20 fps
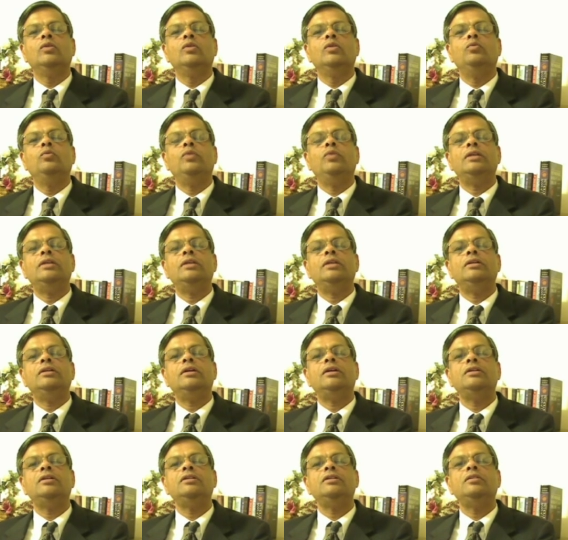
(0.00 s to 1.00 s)
with
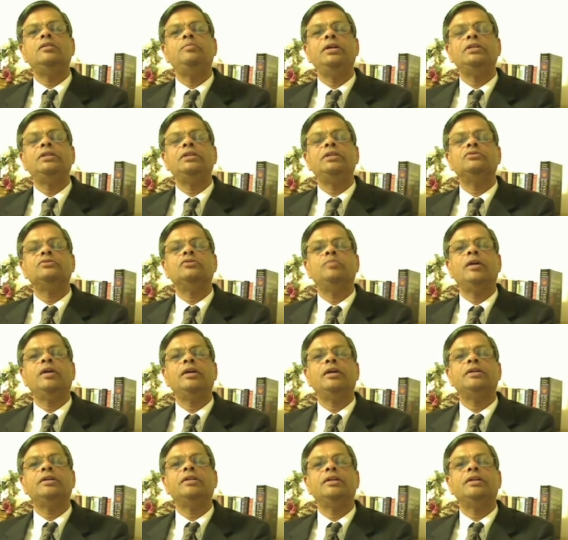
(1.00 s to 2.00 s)
100 patients with
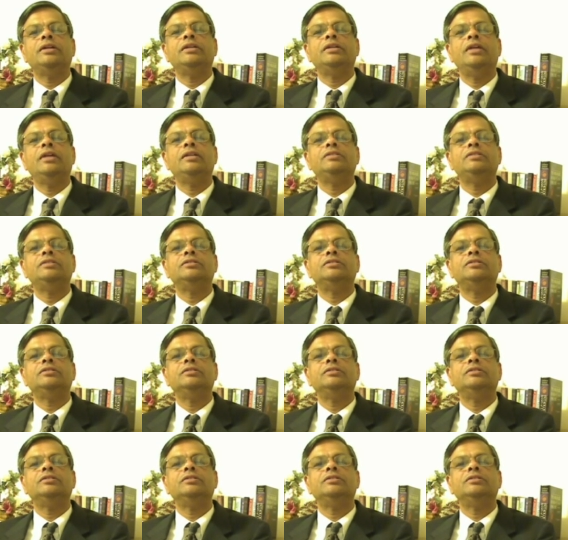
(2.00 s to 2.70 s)
pancreatic cancer.